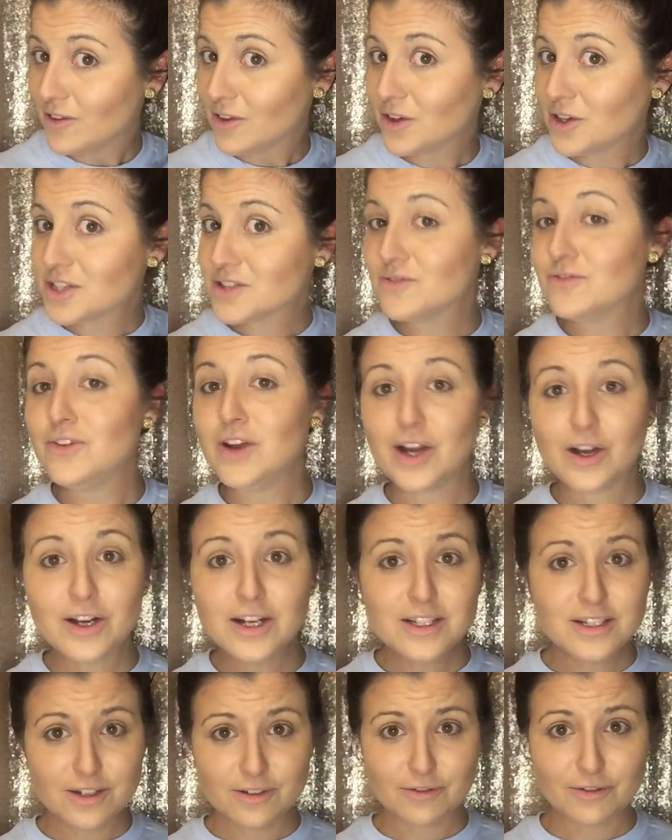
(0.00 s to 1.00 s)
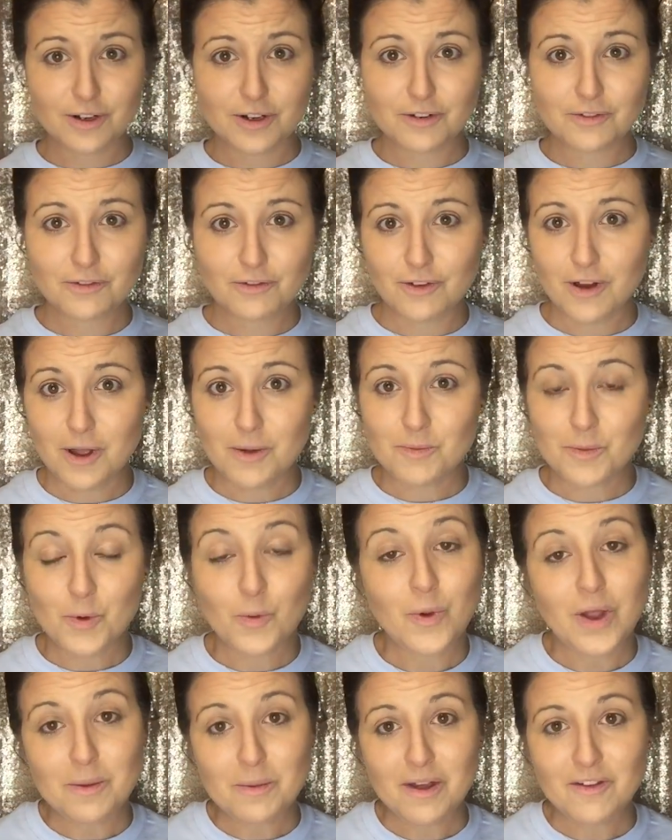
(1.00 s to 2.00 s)
It looks very different from
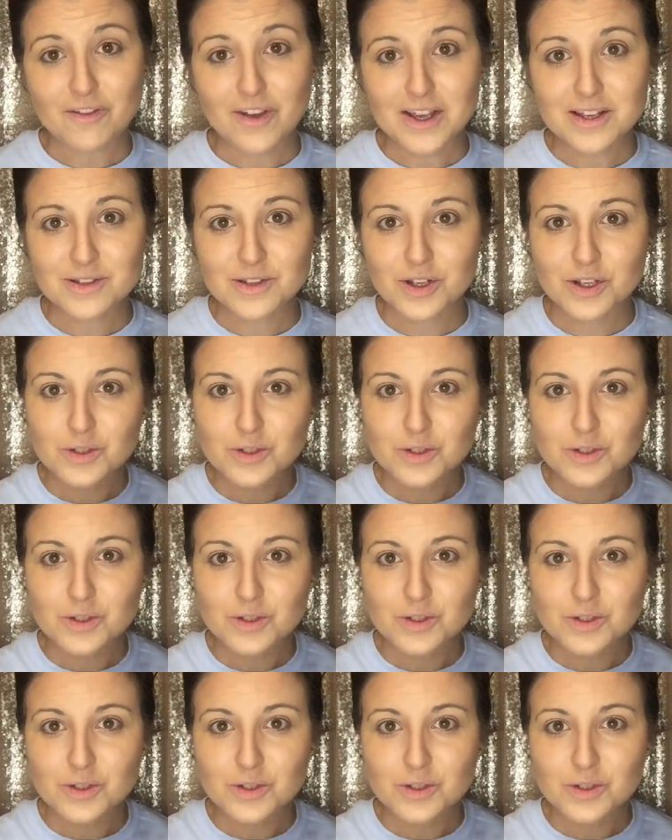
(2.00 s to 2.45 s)
the way my face